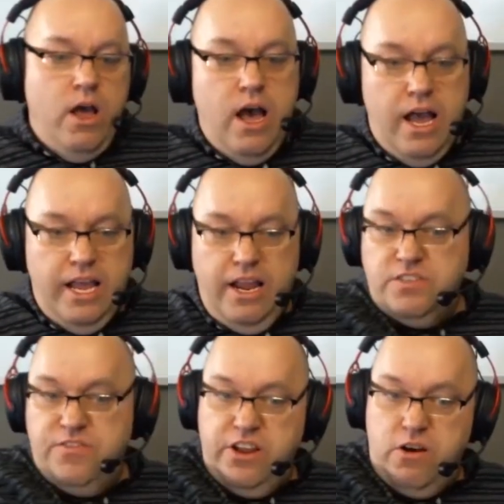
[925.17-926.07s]
Uh,
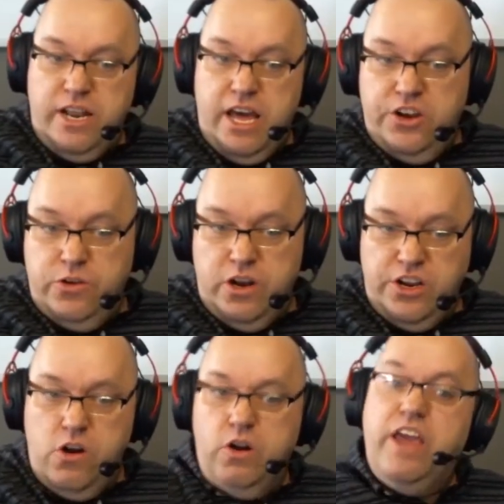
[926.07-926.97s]
here's a video on how to do it on
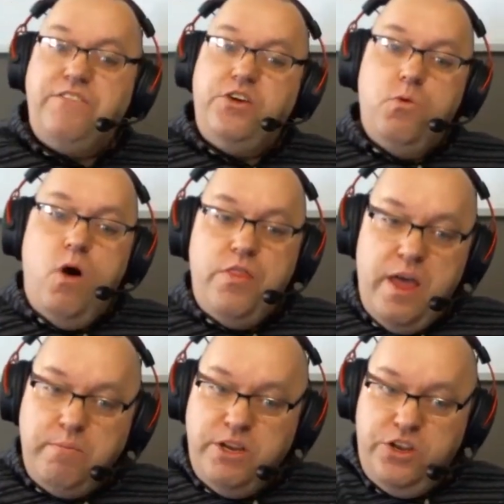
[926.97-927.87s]
your own. If you want
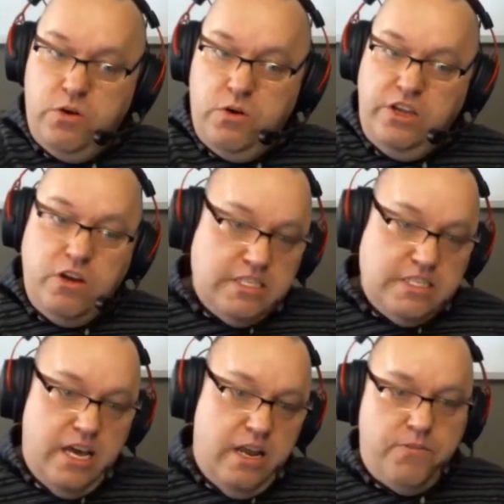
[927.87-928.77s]
them to do it, you can
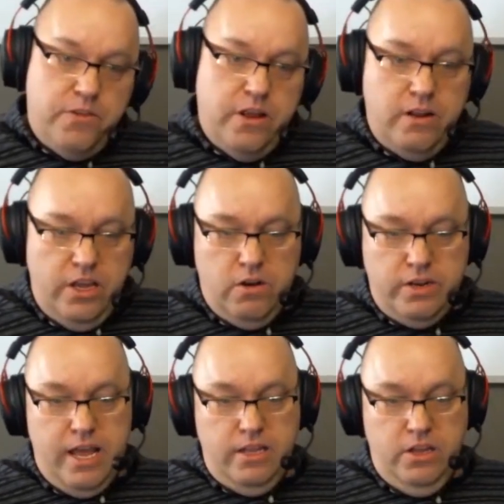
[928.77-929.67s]
sign up for their, you know,
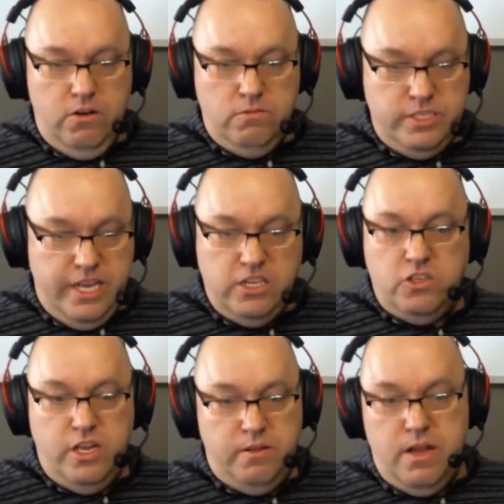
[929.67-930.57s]
that, you know,
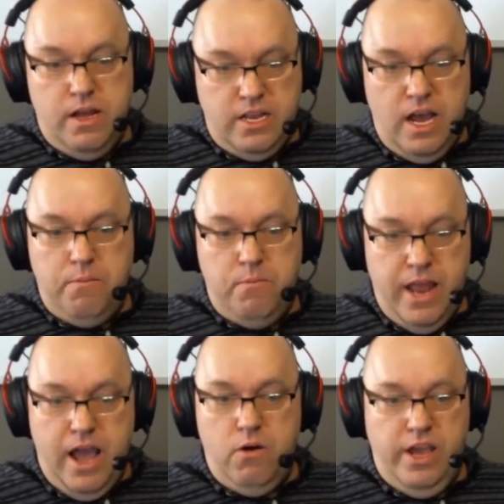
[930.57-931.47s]
schedule a, a time
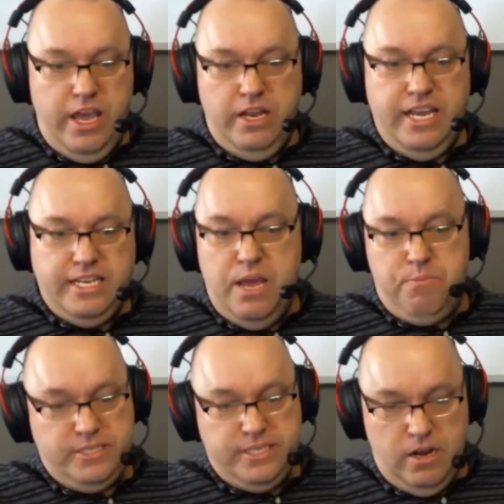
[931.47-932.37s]
now and get ten
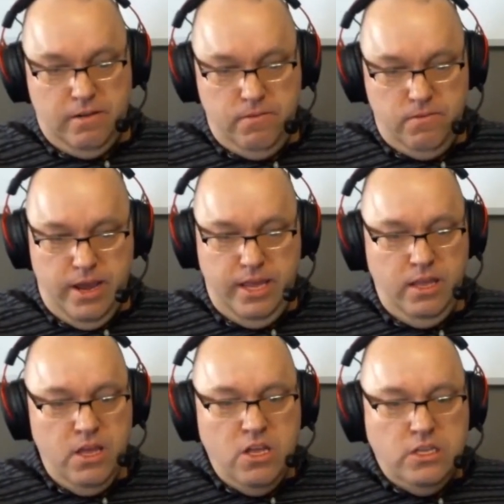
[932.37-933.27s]
percent off, right?
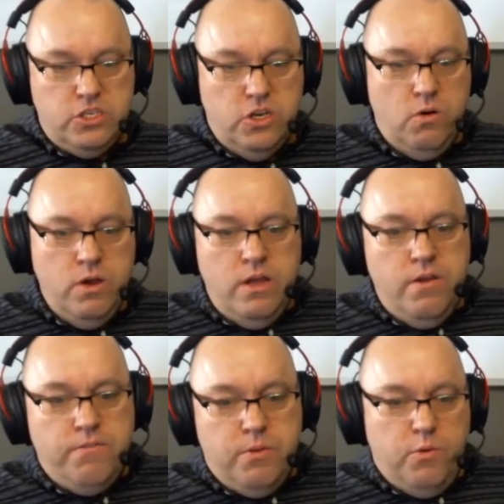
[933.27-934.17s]
Yeah. So
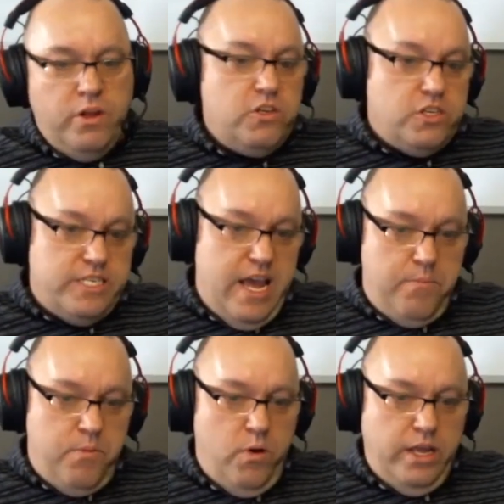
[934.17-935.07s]
from the realtor
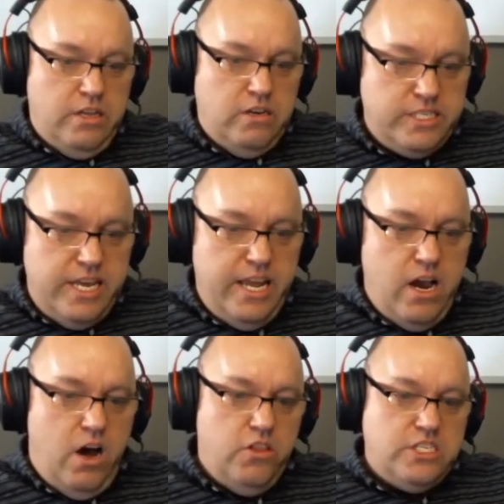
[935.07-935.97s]
standpoint, they're sending
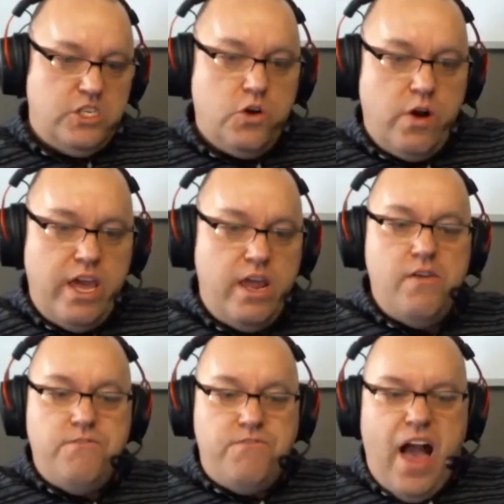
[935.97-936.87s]
all this great,
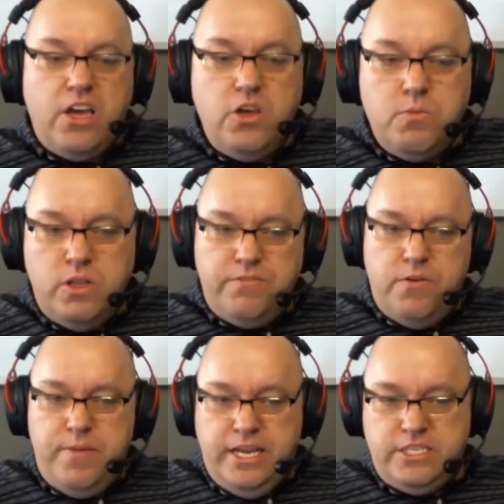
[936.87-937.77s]
valuable
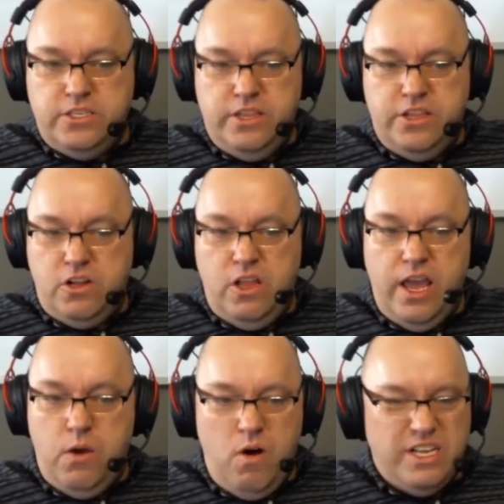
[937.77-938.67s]
information that their
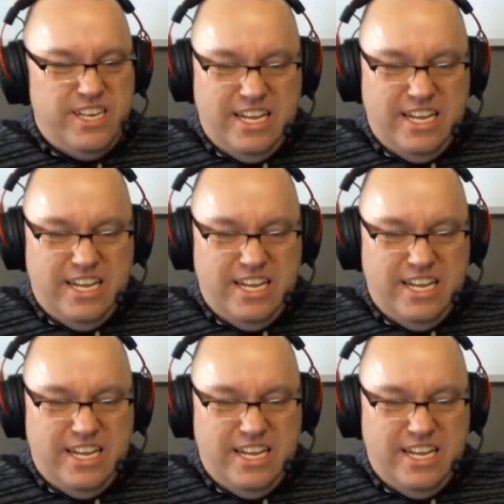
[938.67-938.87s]
client wants.